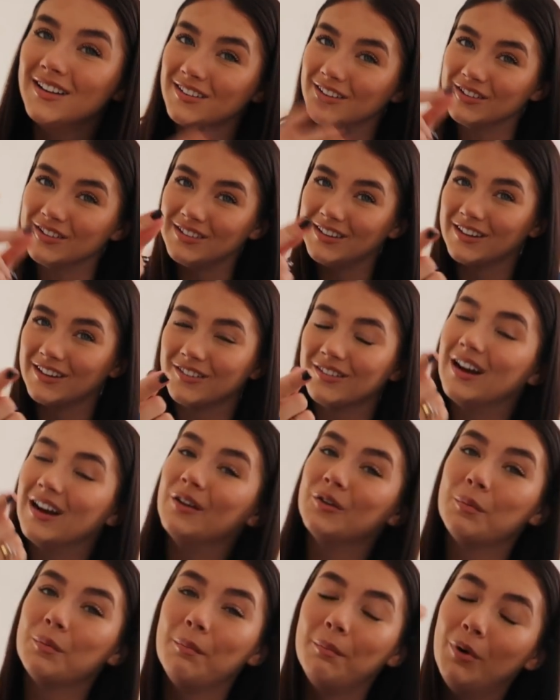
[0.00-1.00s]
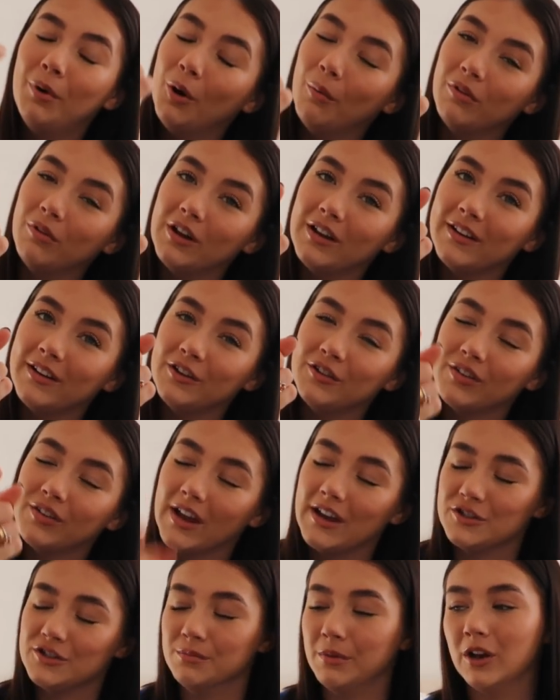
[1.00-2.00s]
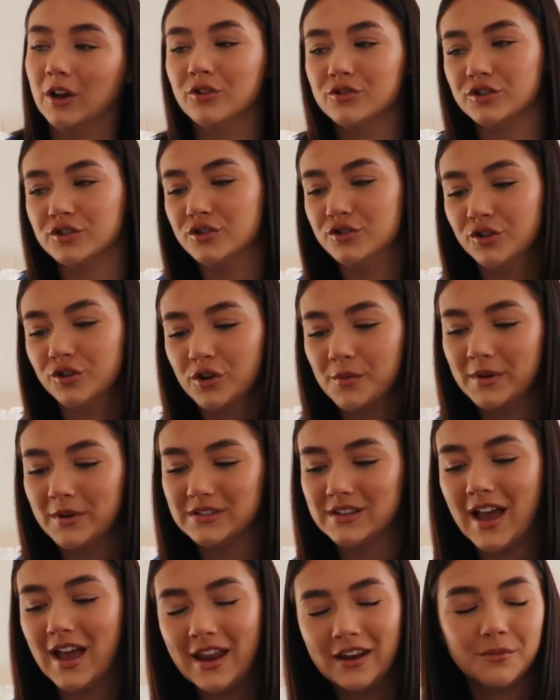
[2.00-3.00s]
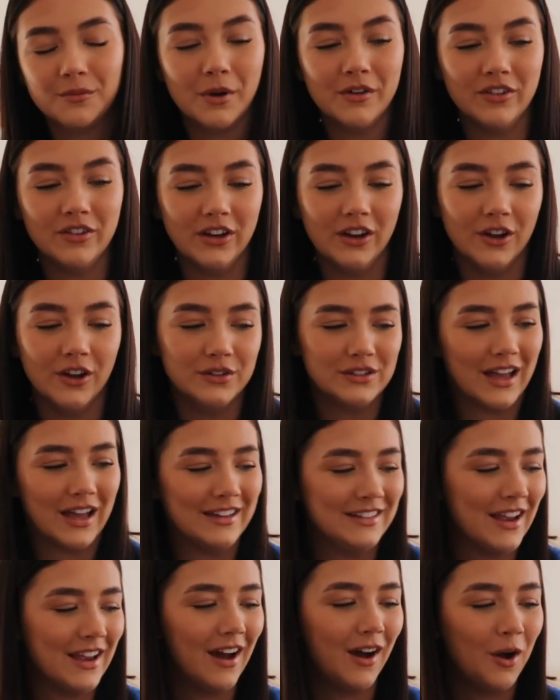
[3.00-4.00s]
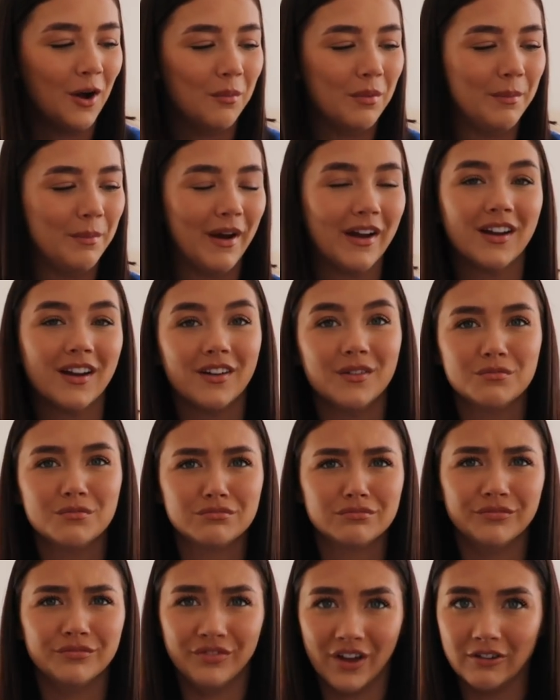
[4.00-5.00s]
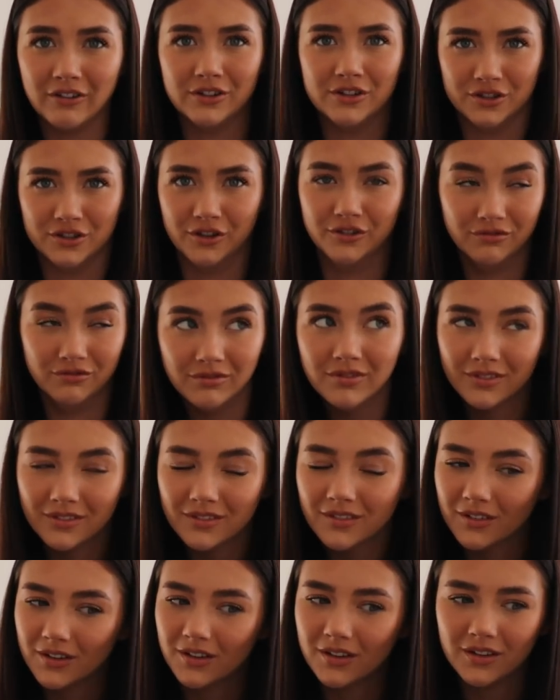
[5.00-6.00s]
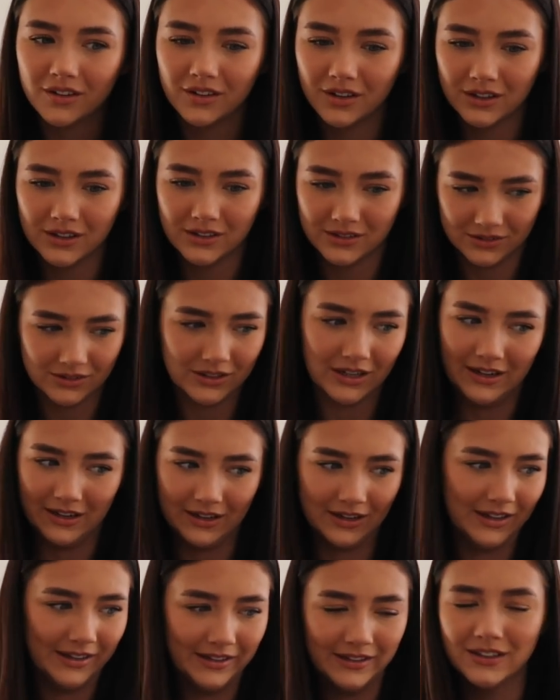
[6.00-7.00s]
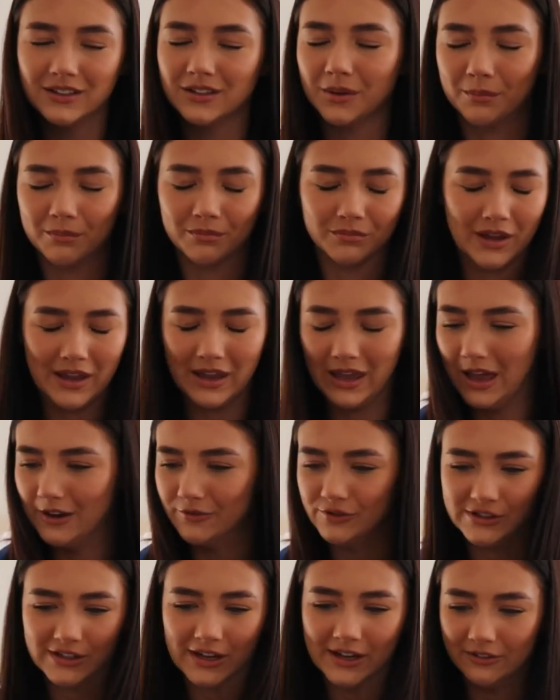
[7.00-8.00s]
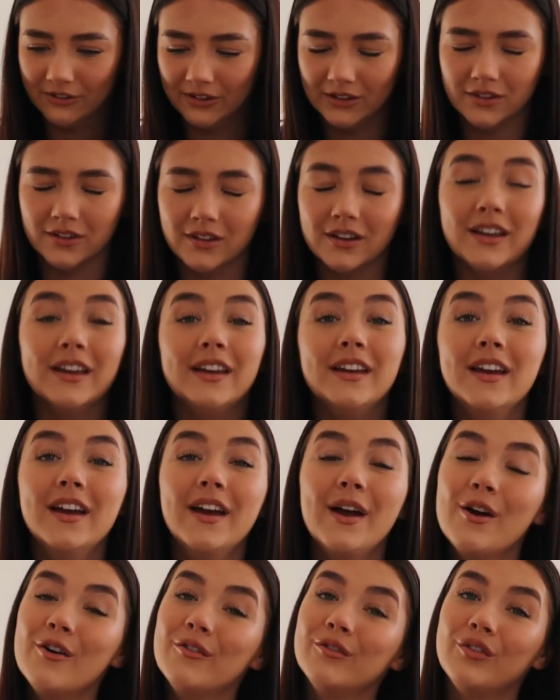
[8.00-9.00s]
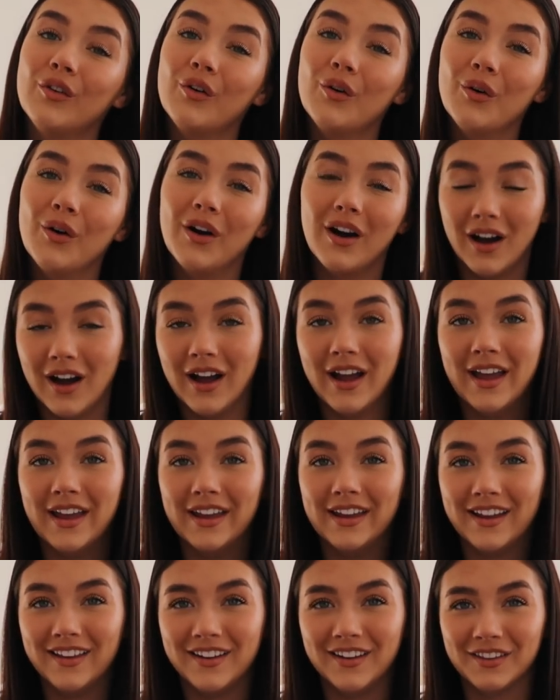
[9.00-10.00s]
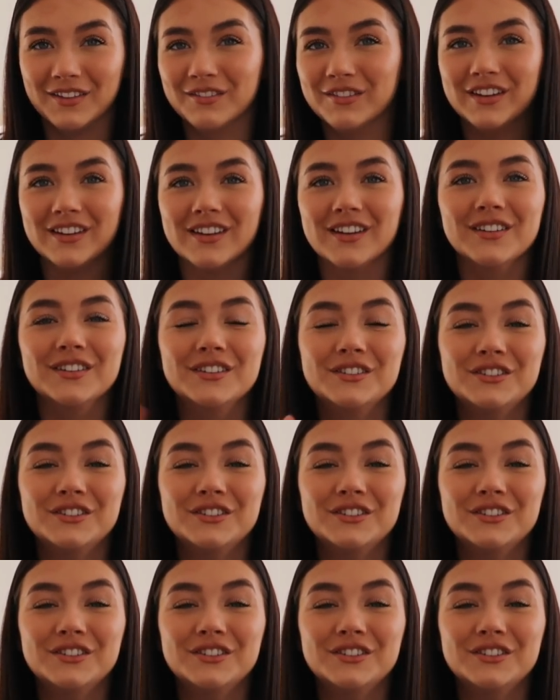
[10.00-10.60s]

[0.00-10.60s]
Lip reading: So stick around, pop that notification bell on so you don't miss any of my videos. And yeah, I'll be back very soon, clearly, because I'm here every day recently, for another video.